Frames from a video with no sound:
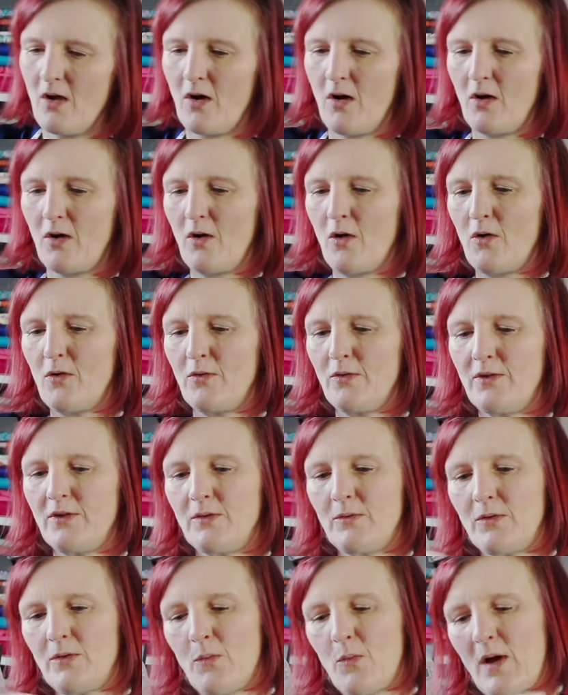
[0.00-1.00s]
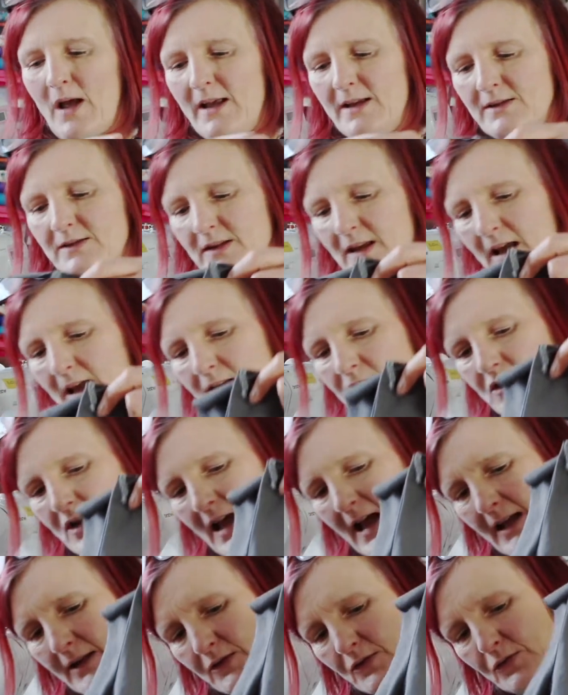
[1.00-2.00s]
along the waist edge
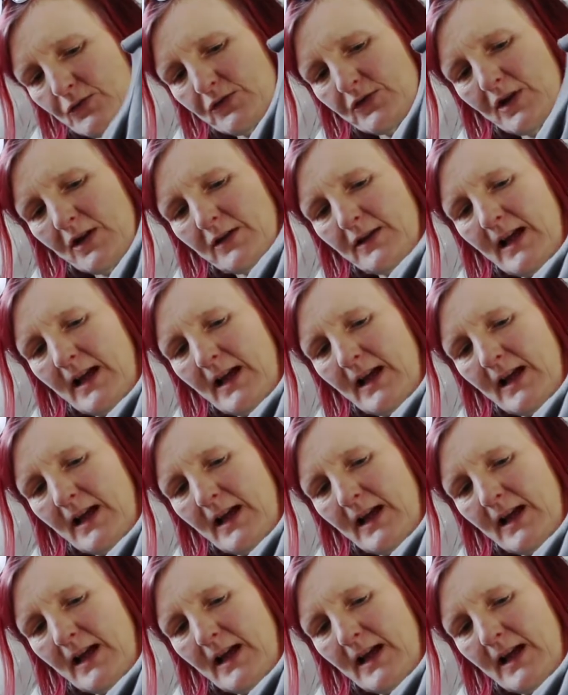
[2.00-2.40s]
and also